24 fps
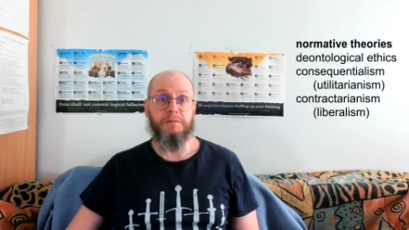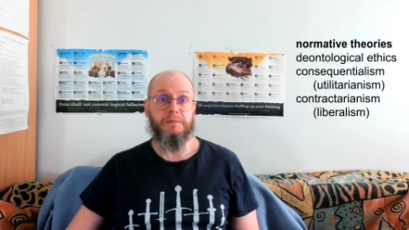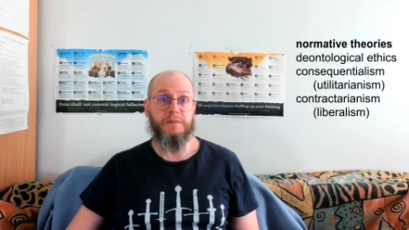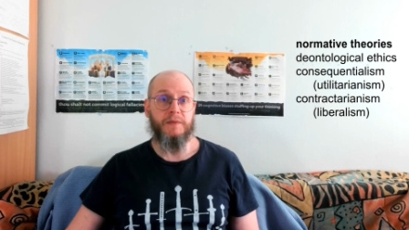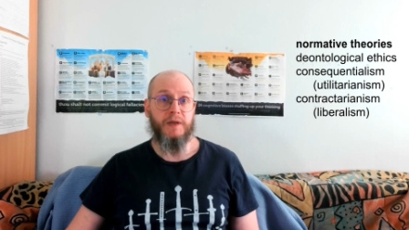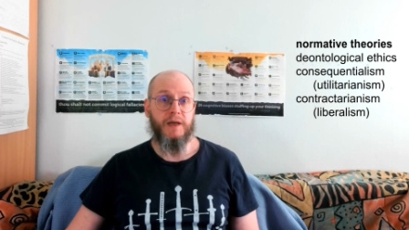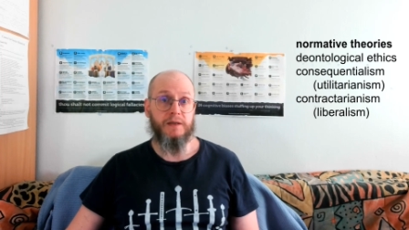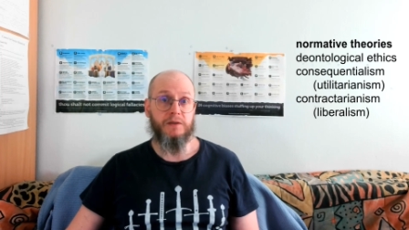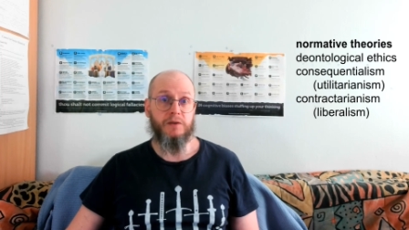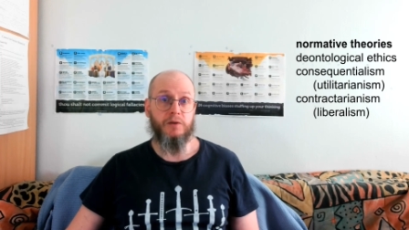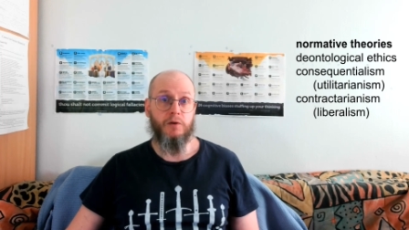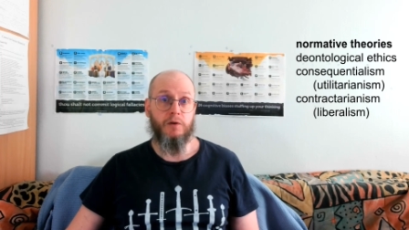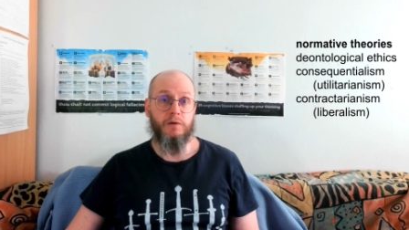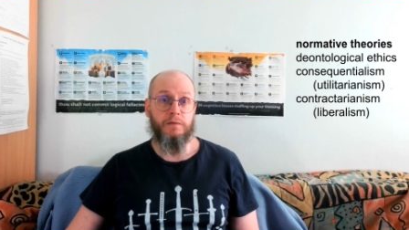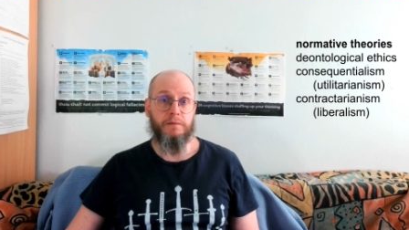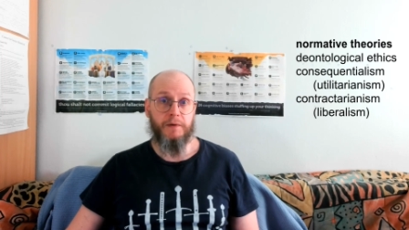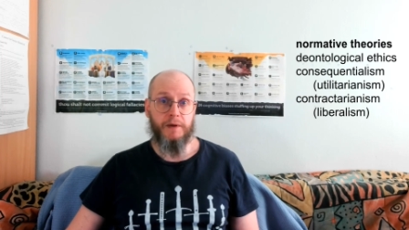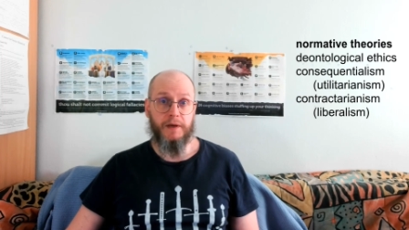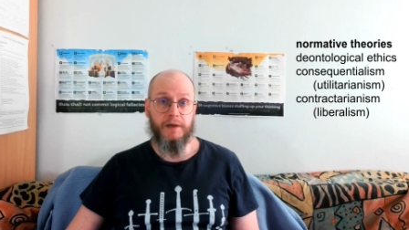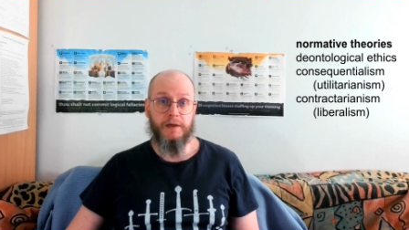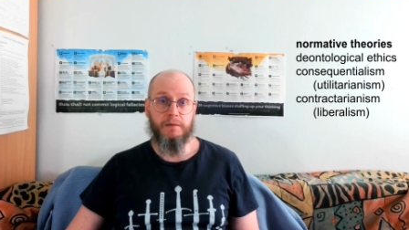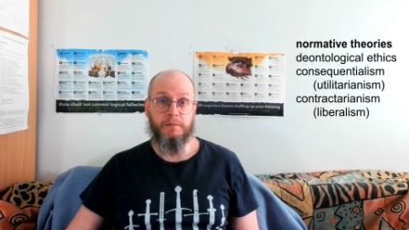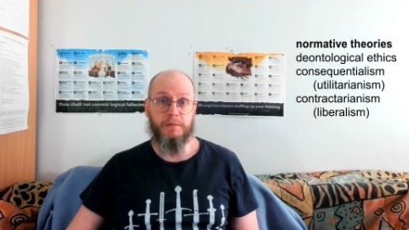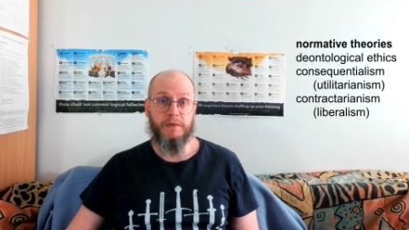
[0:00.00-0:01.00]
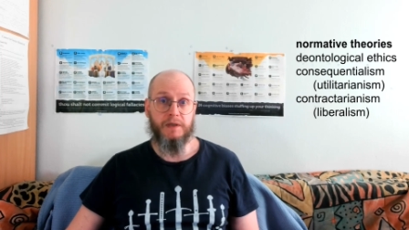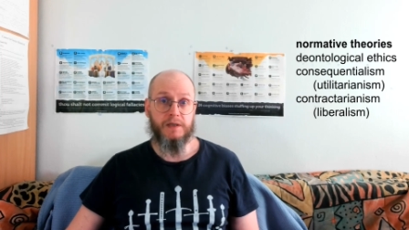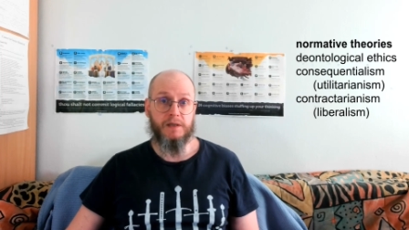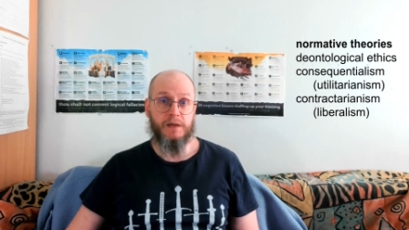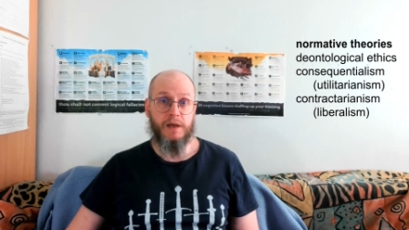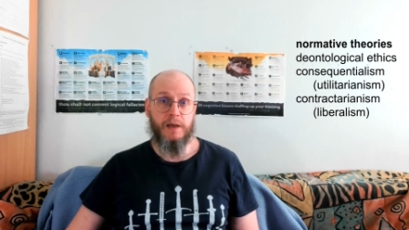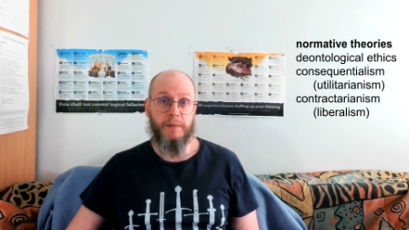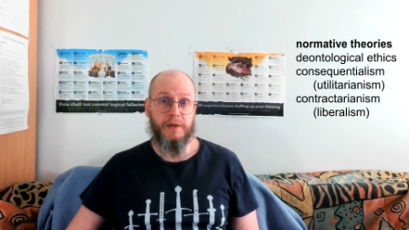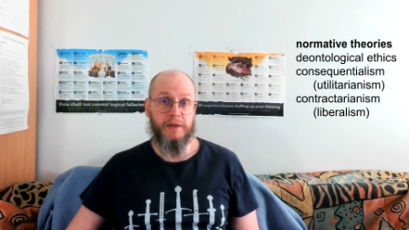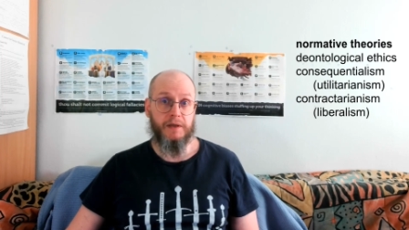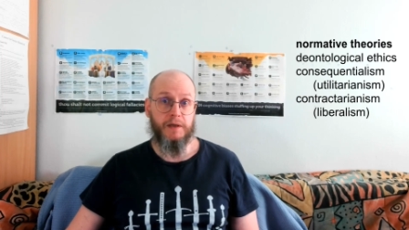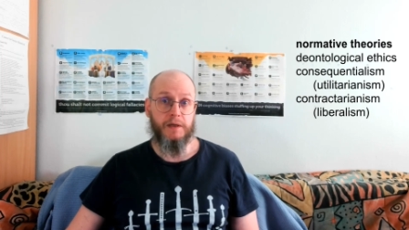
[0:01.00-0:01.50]
that your freedom is
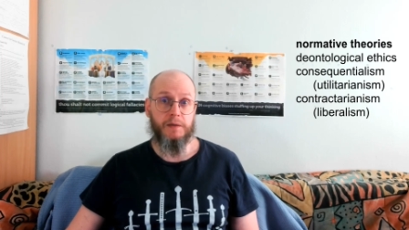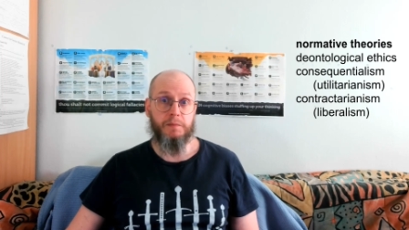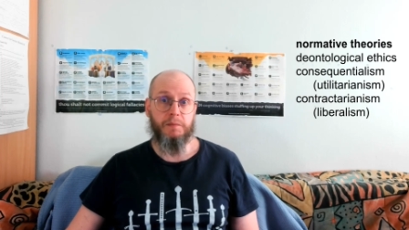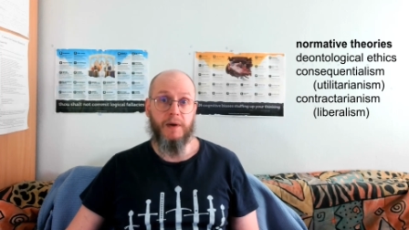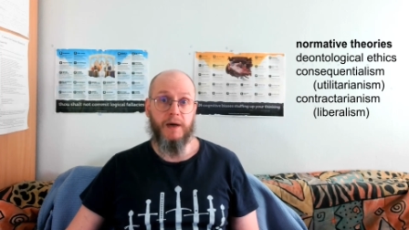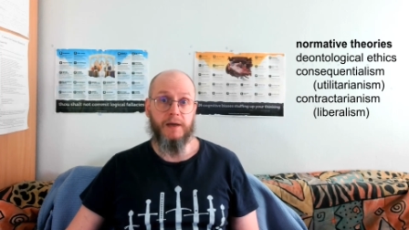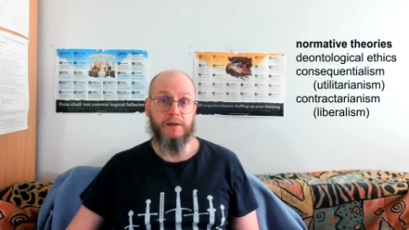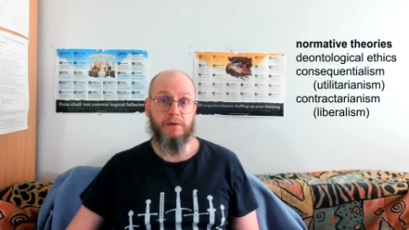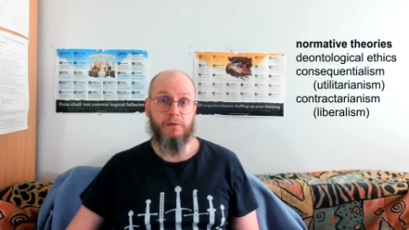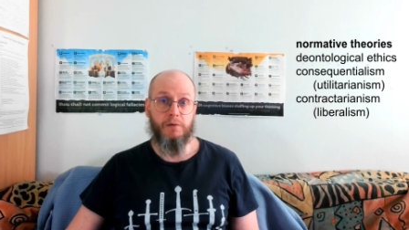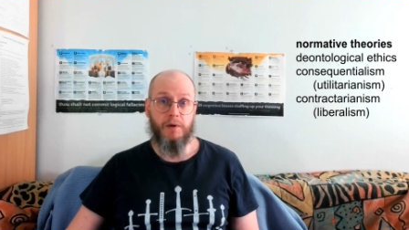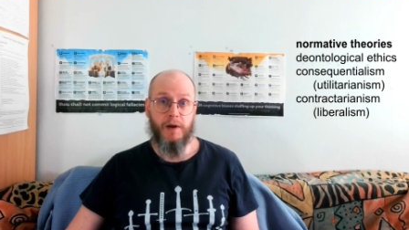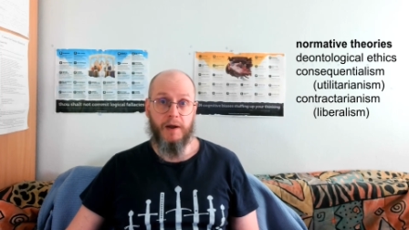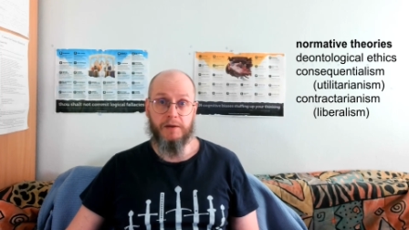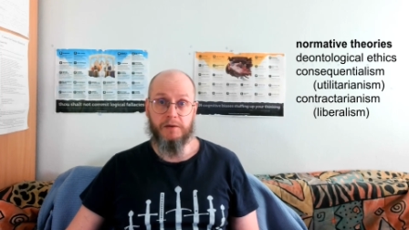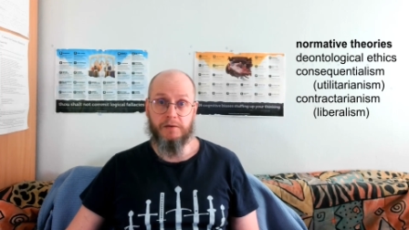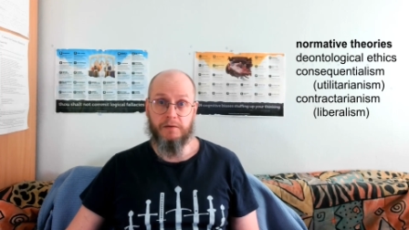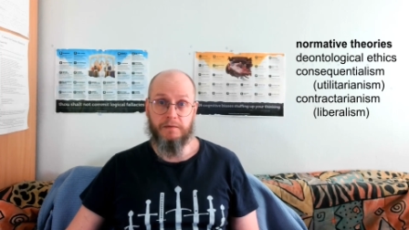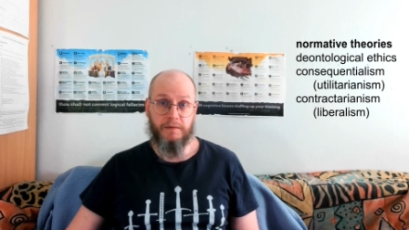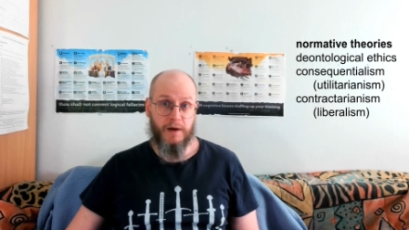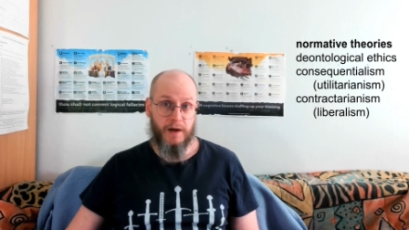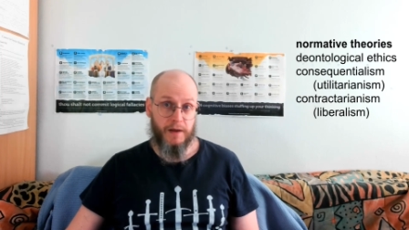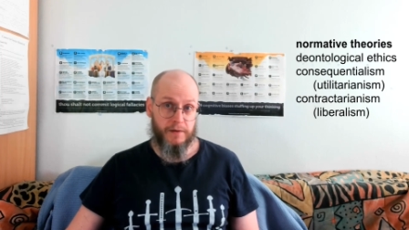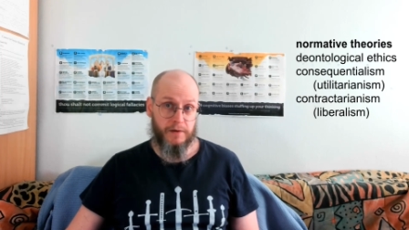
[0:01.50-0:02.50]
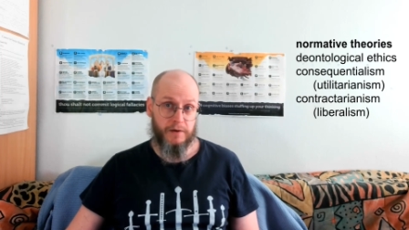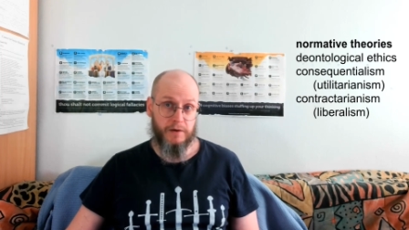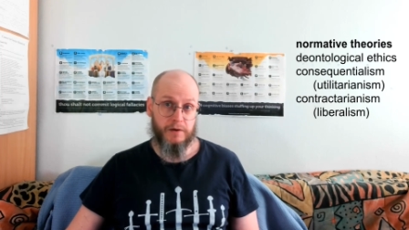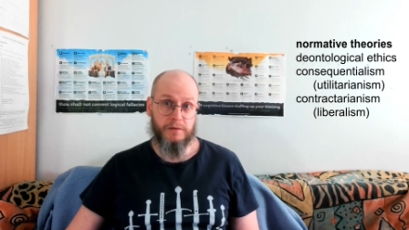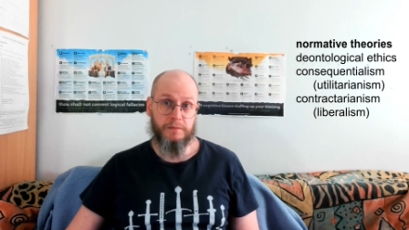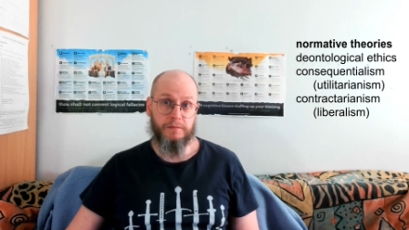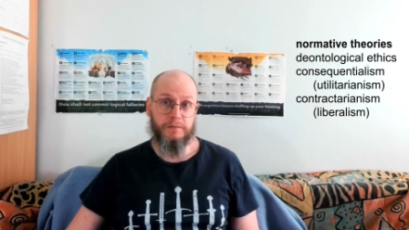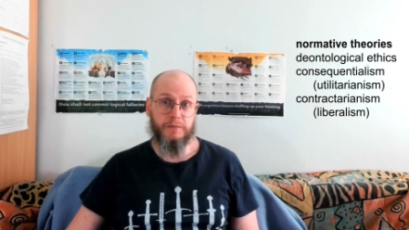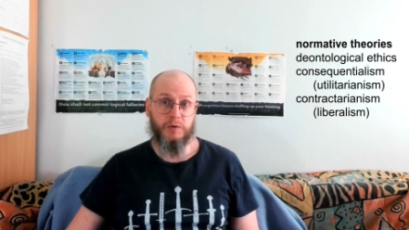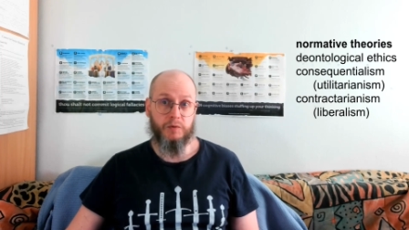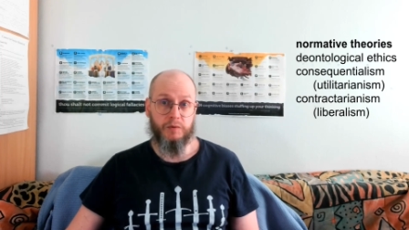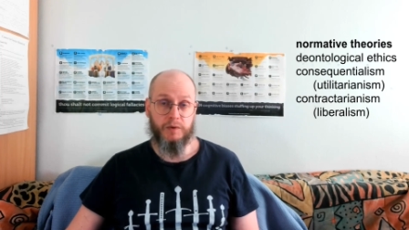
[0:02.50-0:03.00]
limited by the rights of others
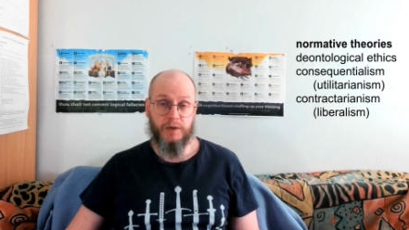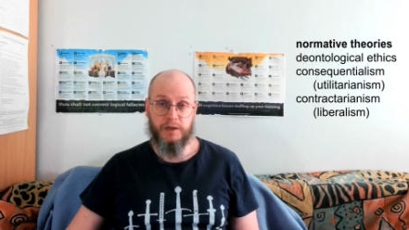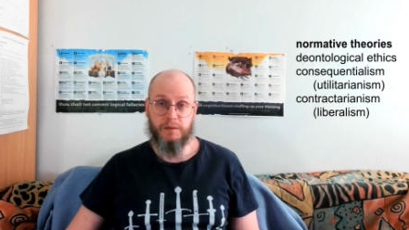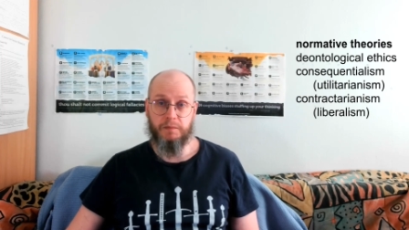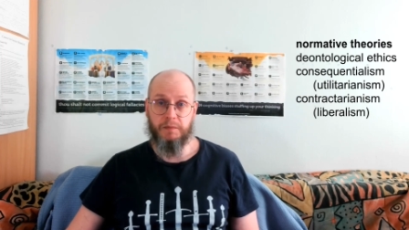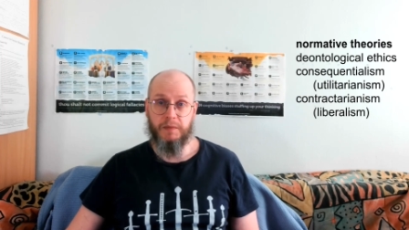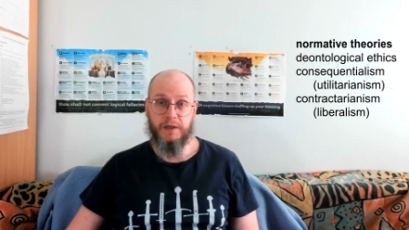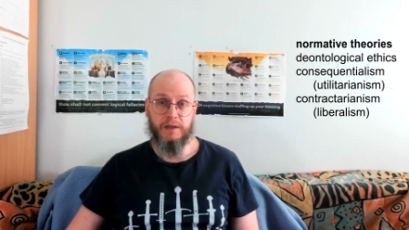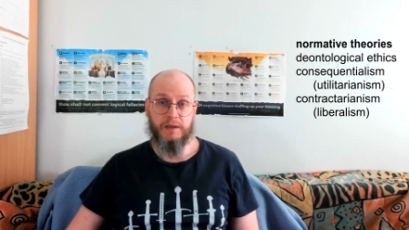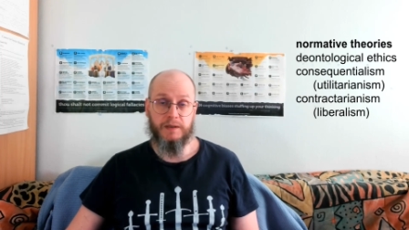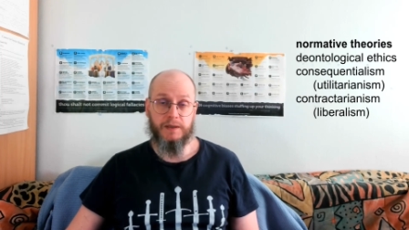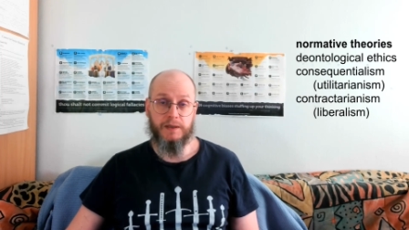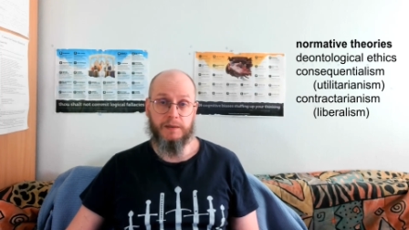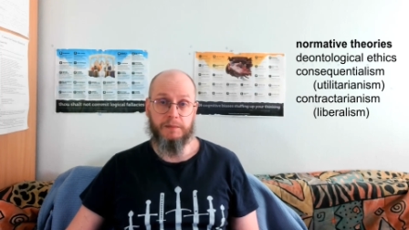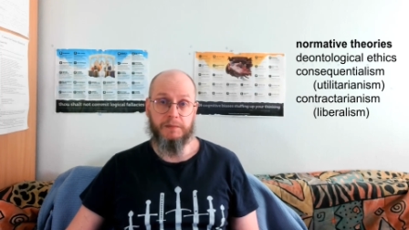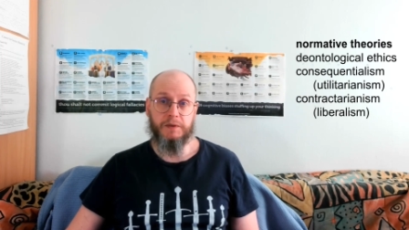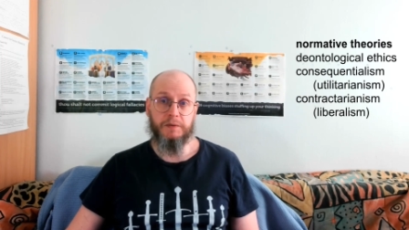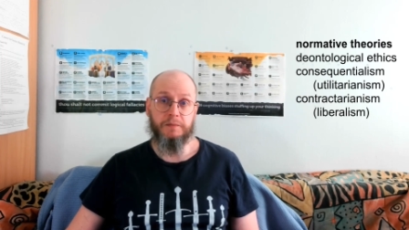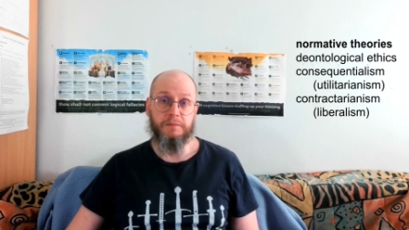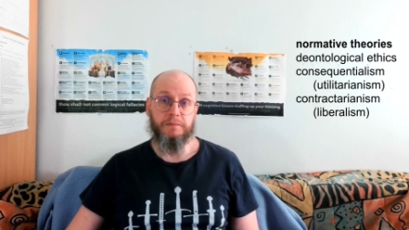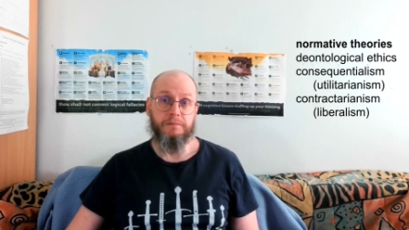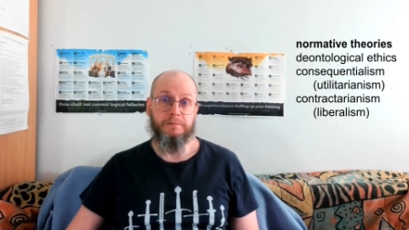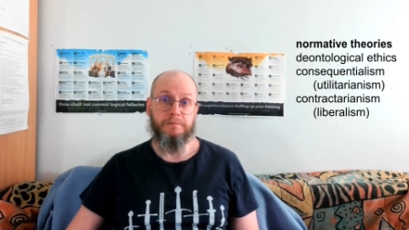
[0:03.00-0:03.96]
to not be harmed.